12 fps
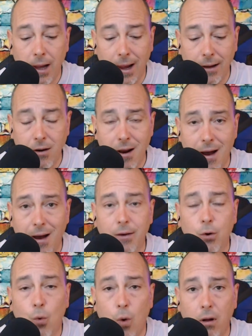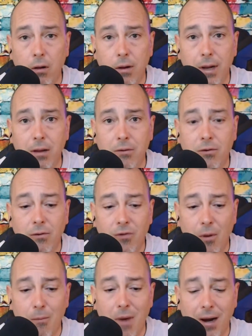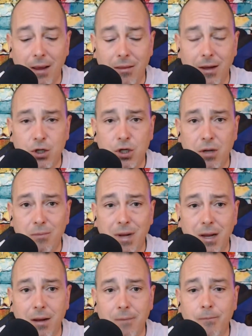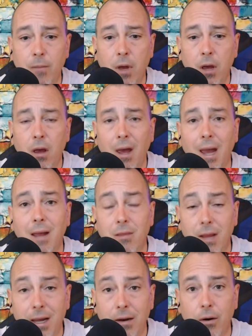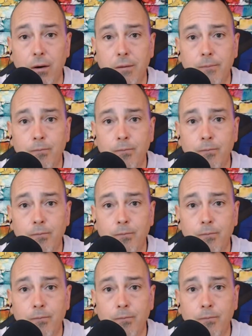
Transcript: and not qualities of somebody that should be a leader,